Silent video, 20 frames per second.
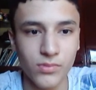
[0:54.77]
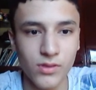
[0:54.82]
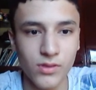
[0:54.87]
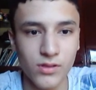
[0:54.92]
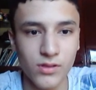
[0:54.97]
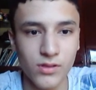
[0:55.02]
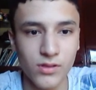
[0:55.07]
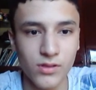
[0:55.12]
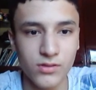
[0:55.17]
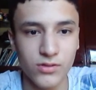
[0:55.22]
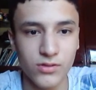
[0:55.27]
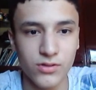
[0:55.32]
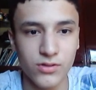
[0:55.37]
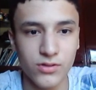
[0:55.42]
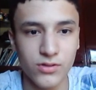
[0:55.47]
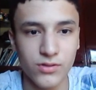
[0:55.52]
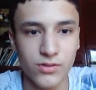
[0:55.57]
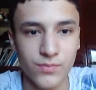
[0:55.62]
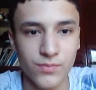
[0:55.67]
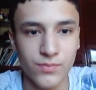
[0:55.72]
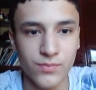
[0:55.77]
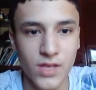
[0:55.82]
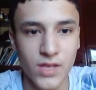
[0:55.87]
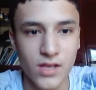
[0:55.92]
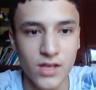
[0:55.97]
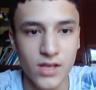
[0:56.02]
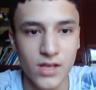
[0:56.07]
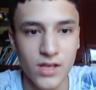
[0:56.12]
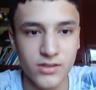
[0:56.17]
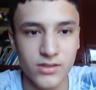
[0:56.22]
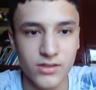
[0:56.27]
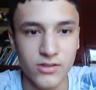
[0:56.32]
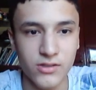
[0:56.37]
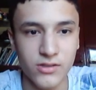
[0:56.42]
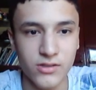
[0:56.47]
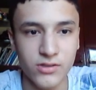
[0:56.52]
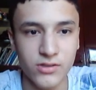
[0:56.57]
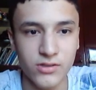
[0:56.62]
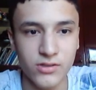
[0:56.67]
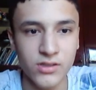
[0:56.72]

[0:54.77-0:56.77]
So resolution